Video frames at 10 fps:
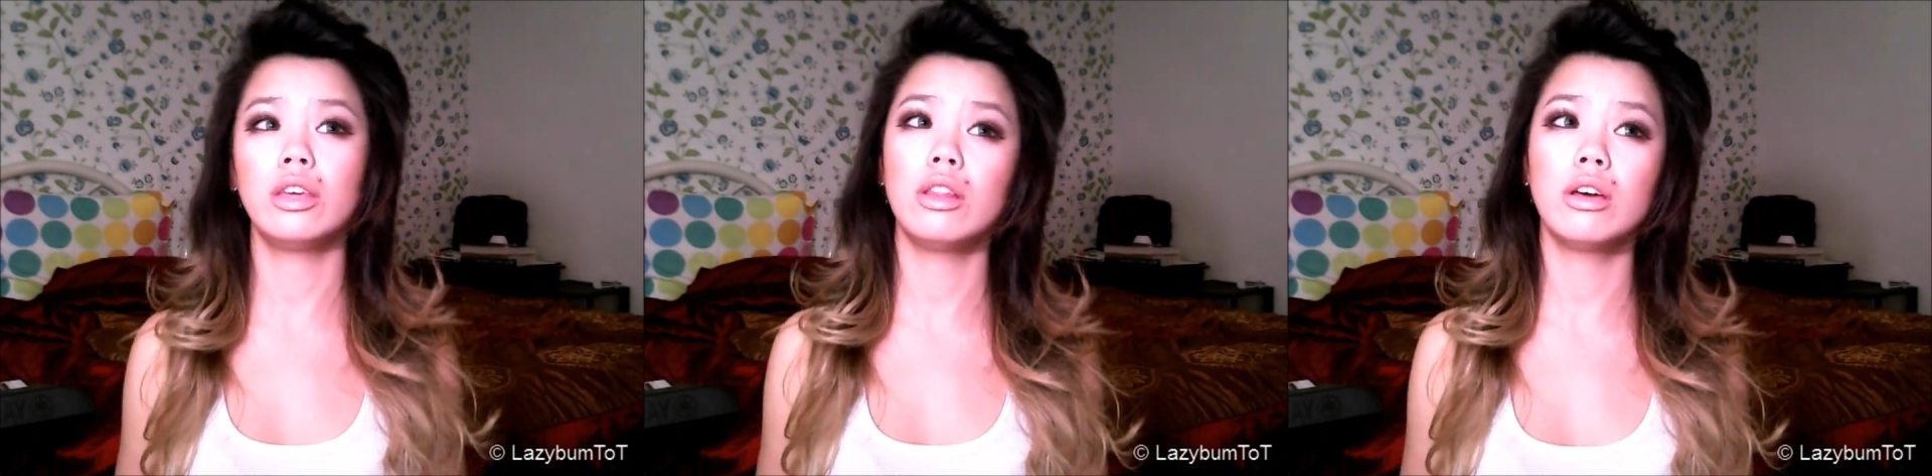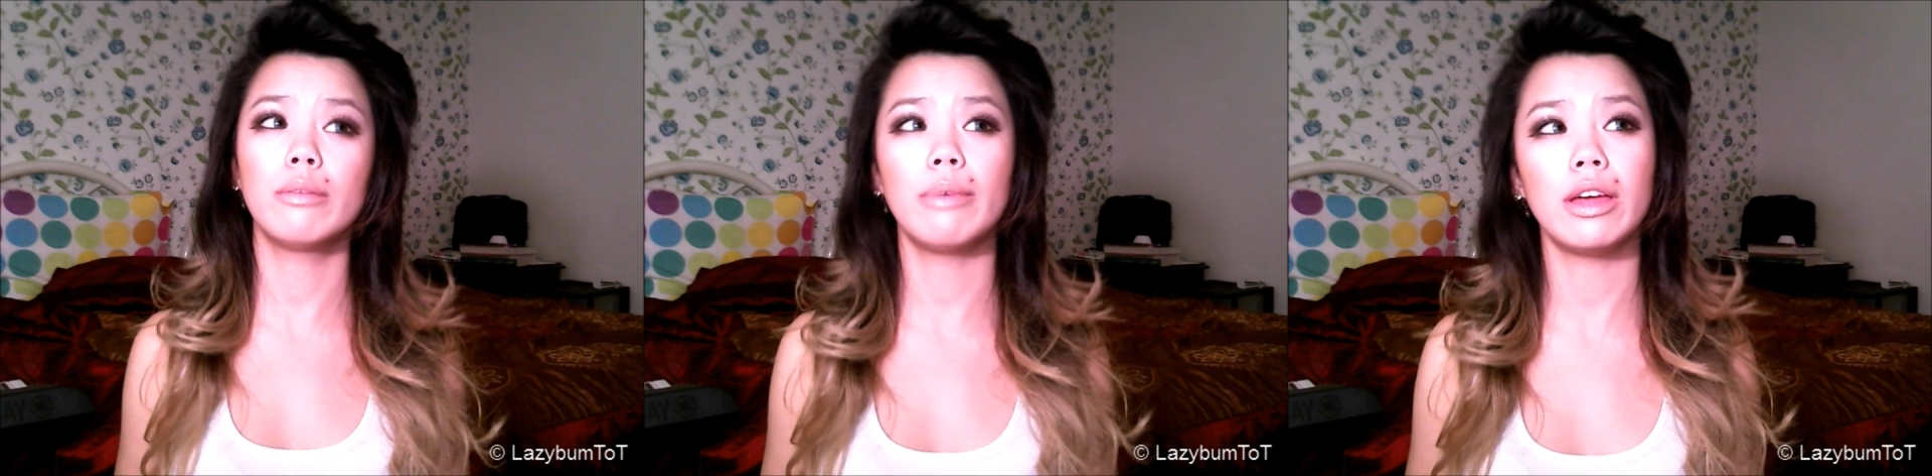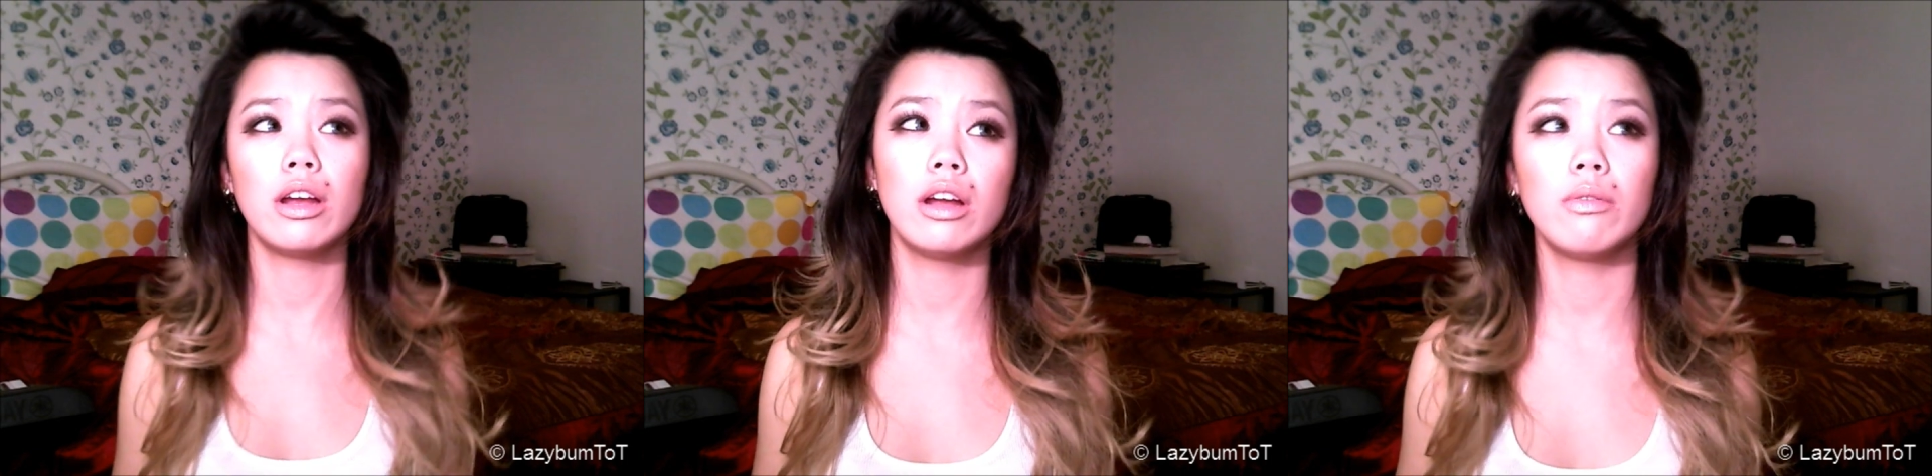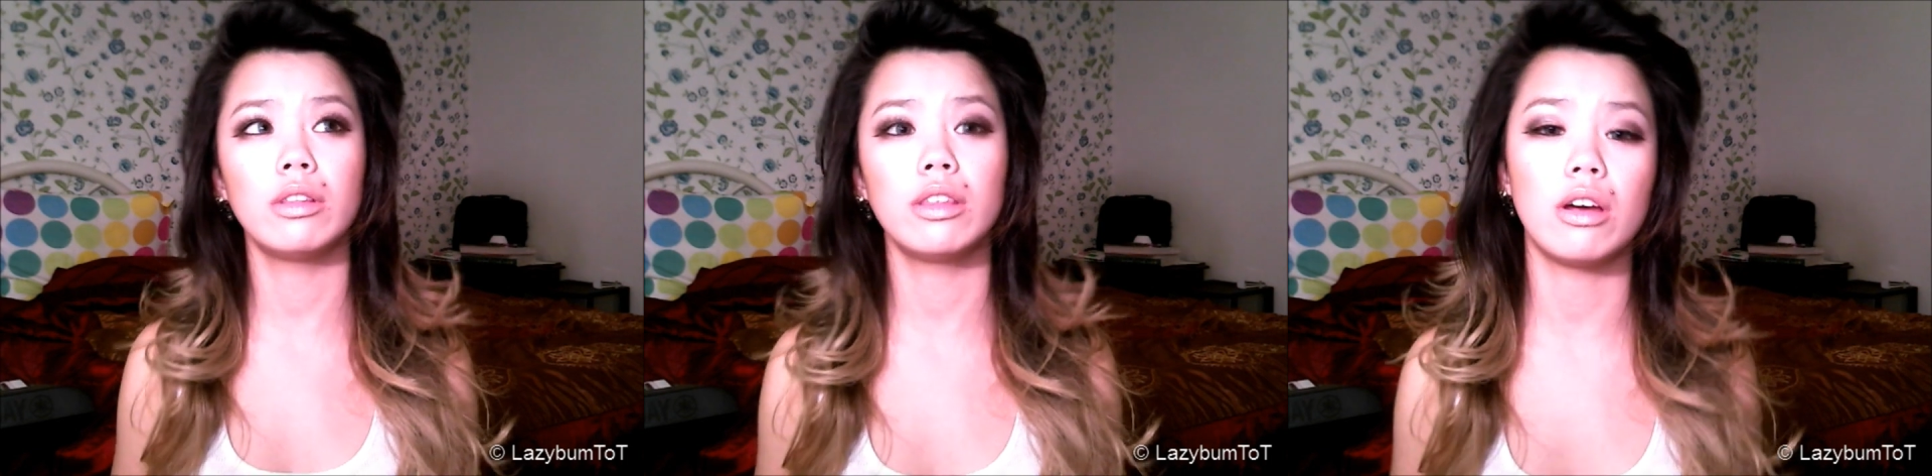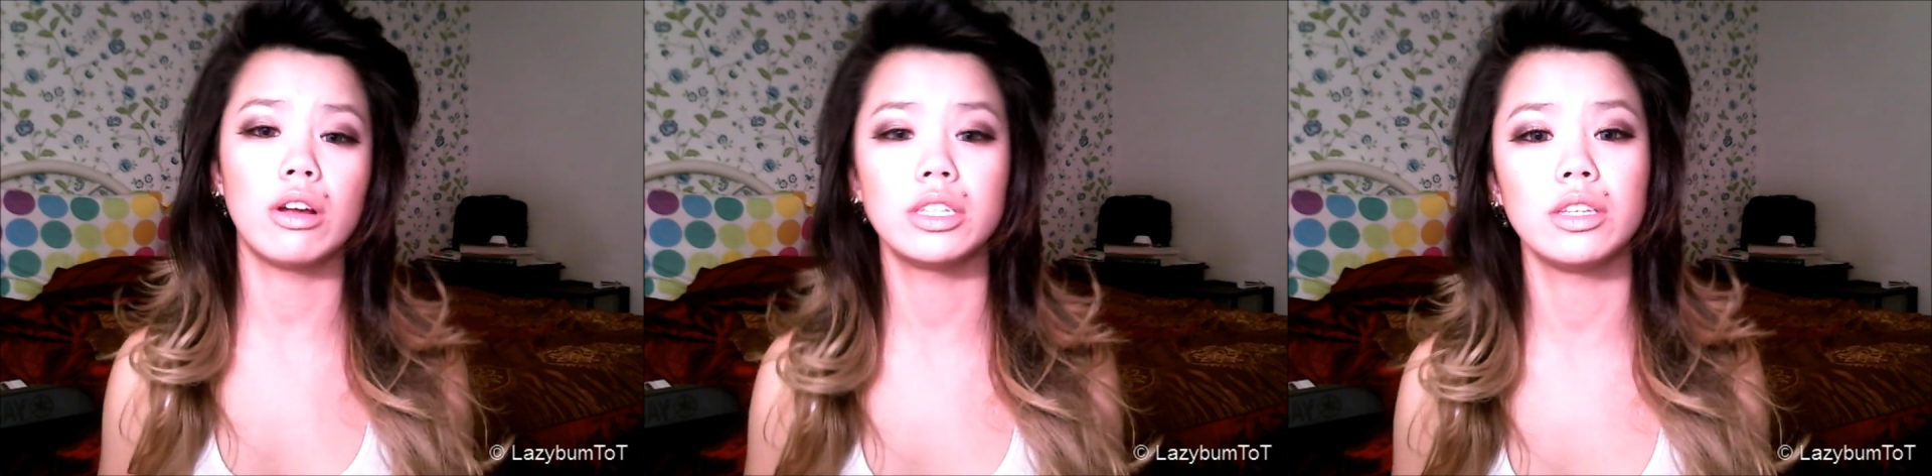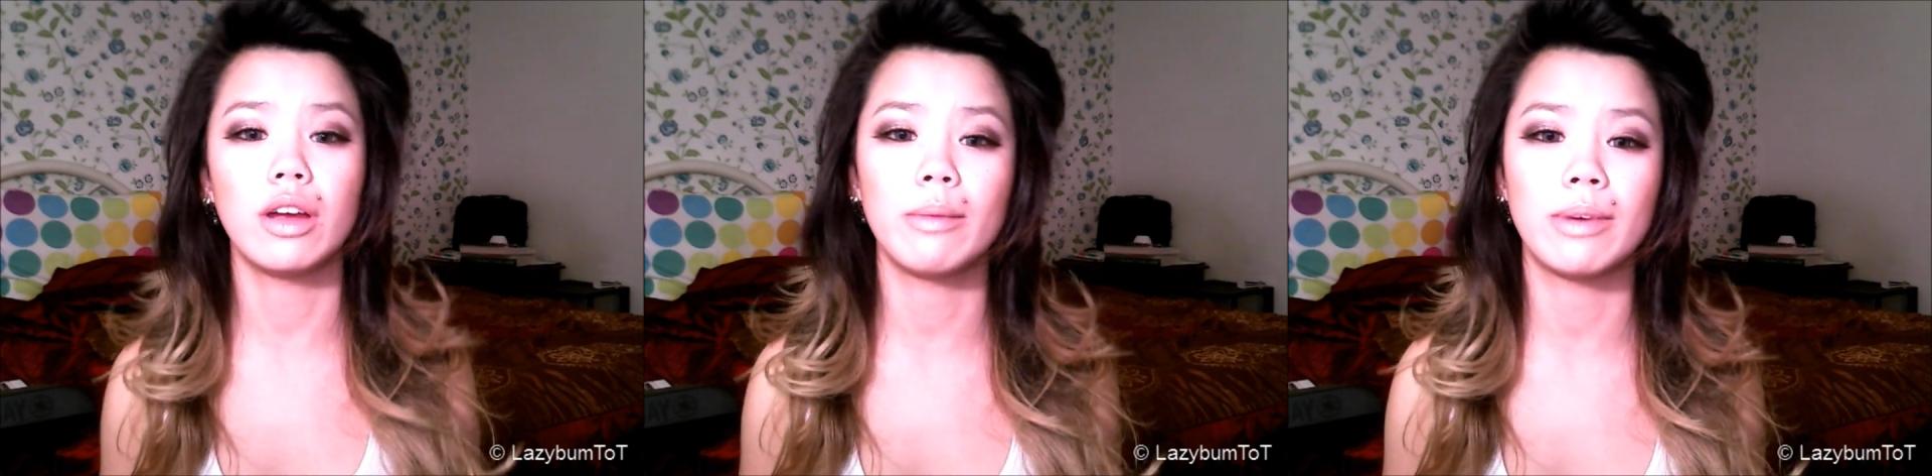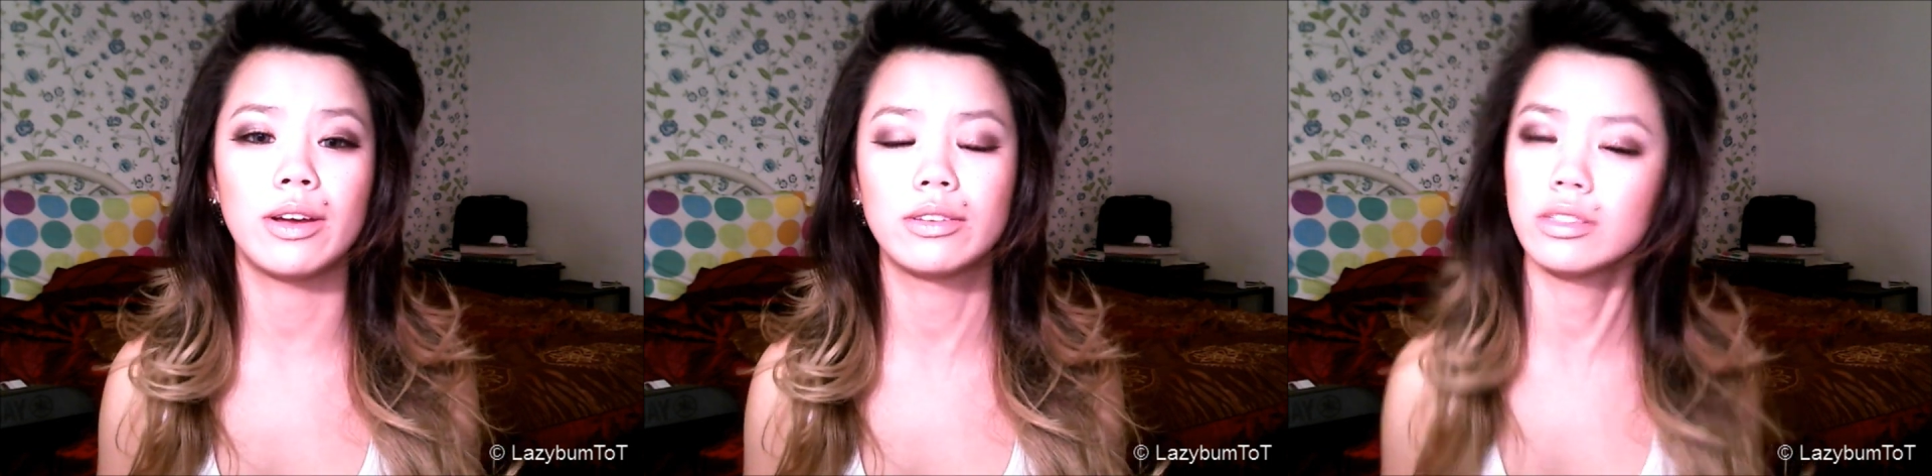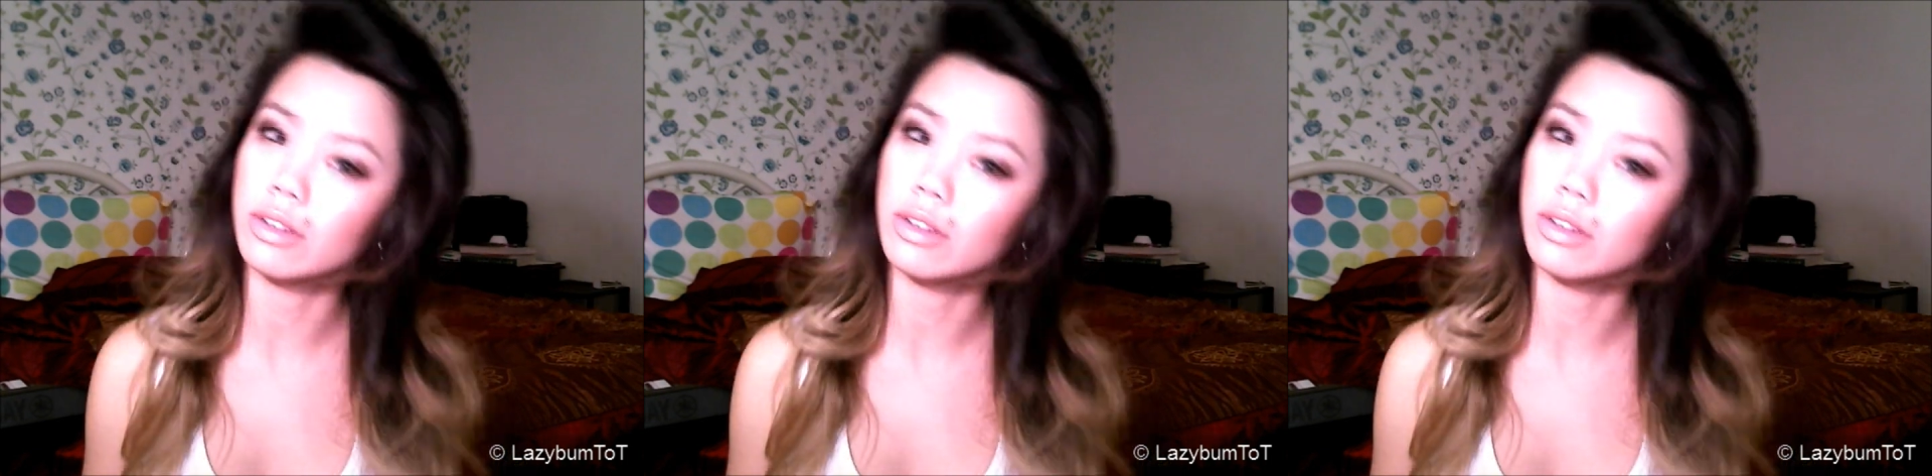you look better with the arch in your eyebrows.